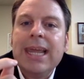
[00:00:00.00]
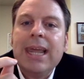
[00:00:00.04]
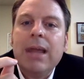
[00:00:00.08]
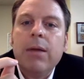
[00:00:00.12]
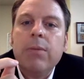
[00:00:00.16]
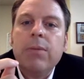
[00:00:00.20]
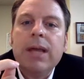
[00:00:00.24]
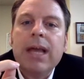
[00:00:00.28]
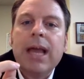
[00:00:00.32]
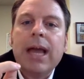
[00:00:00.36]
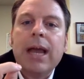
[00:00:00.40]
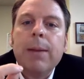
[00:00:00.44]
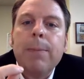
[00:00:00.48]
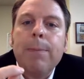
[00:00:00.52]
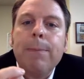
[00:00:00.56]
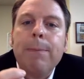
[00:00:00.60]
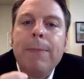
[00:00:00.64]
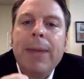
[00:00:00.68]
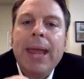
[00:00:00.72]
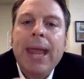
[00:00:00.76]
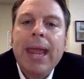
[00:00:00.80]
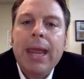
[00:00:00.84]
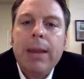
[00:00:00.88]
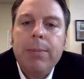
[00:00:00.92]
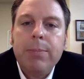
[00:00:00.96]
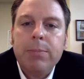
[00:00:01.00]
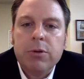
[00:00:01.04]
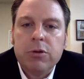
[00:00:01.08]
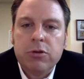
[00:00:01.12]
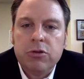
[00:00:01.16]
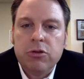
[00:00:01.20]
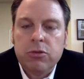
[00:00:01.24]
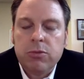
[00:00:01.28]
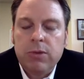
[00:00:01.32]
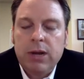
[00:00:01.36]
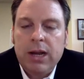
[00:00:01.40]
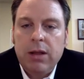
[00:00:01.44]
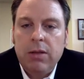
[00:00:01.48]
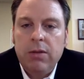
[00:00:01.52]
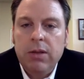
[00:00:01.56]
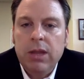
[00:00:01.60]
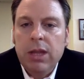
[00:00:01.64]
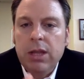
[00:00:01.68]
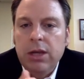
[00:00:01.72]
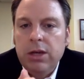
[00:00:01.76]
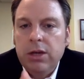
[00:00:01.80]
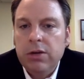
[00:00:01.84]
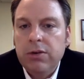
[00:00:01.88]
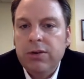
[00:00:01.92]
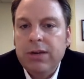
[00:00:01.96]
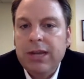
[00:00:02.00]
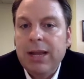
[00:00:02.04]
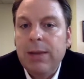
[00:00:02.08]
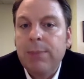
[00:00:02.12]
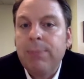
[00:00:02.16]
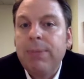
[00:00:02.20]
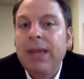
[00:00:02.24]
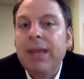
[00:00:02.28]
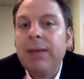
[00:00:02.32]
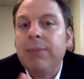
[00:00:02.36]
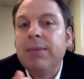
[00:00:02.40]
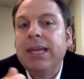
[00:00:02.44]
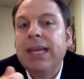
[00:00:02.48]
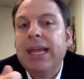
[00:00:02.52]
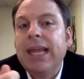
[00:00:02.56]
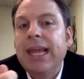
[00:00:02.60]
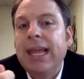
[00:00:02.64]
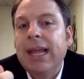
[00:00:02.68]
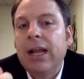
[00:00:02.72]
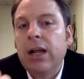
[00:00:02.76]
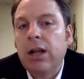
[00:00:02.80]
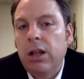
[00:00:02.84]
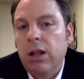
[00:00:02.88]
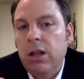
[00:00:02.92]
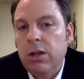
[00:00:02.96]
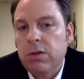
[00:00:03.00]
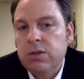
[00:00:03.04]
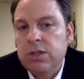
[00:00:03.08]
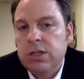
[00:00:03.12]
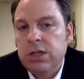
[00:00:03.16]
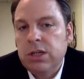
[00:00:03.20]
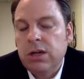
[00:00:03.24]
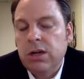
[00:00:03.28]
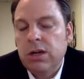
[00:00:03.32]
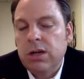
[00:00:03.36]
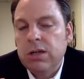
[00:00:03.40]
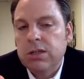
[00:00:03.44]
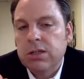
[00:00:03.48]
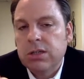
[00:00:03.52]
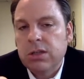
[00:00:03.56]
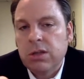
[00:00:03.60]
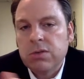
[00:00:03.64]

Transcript: and we got to paper trail your down payment and closing costs.